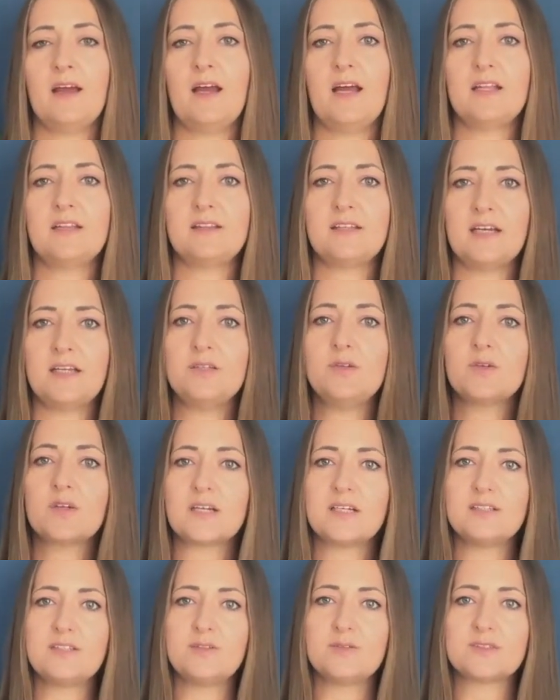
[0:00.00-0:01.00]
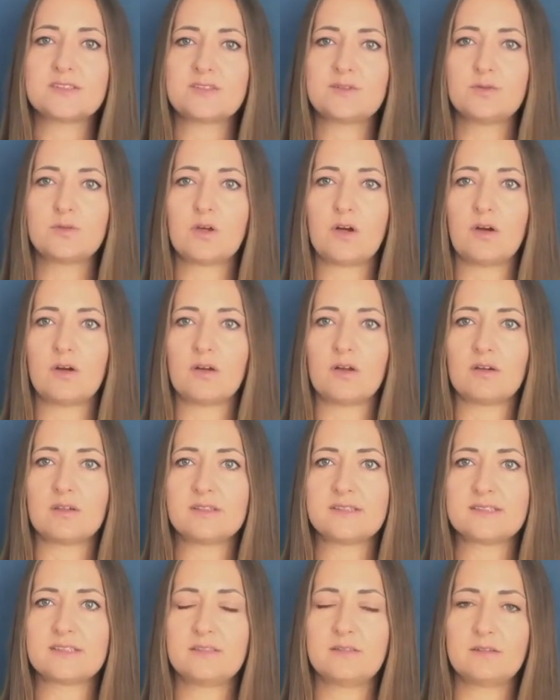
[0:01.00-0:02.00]
And then you can use two
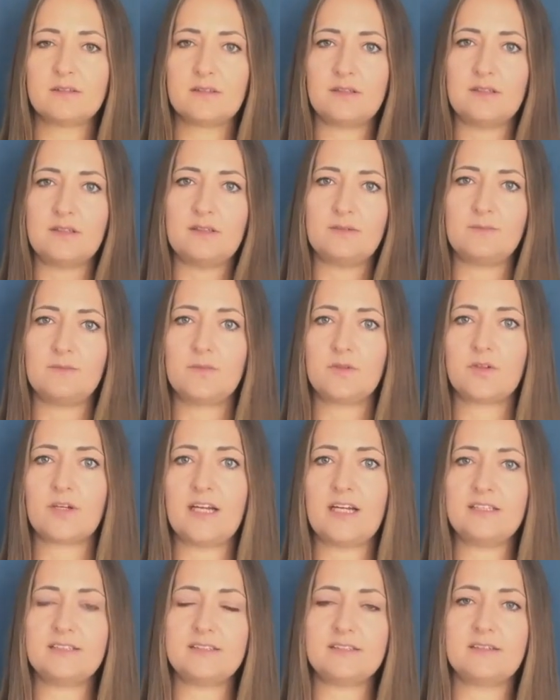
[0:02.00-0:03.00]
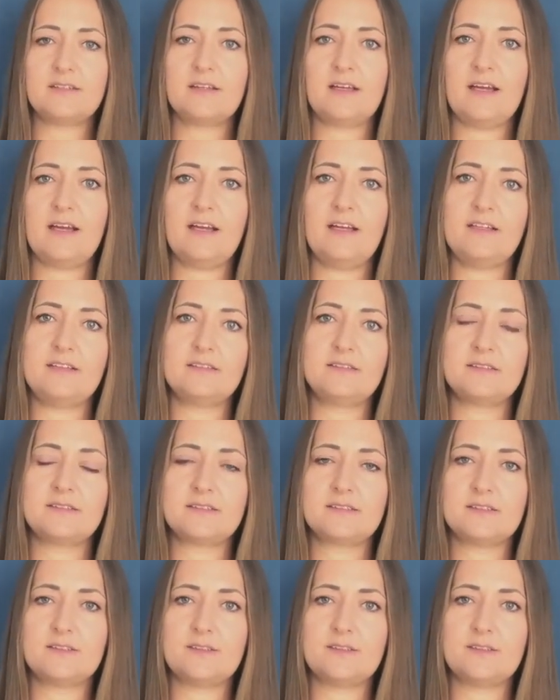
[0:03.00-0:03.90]
colors, red and